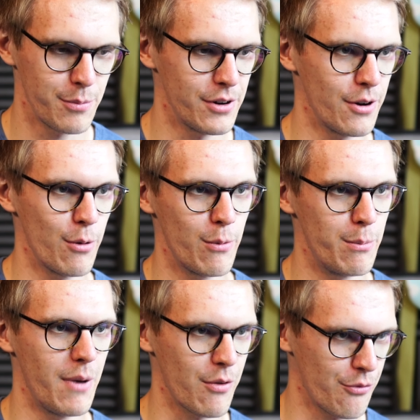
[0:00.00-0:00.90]
But
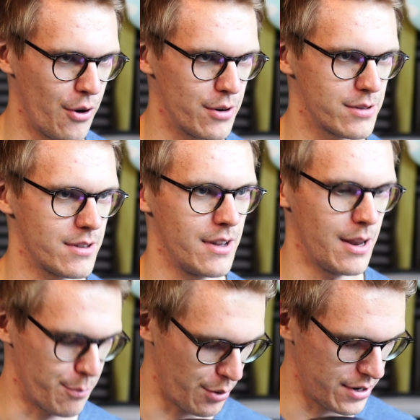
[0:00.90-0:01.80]
my first
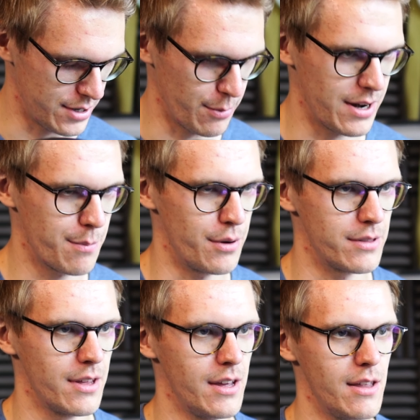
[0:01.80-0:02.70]
impression when I put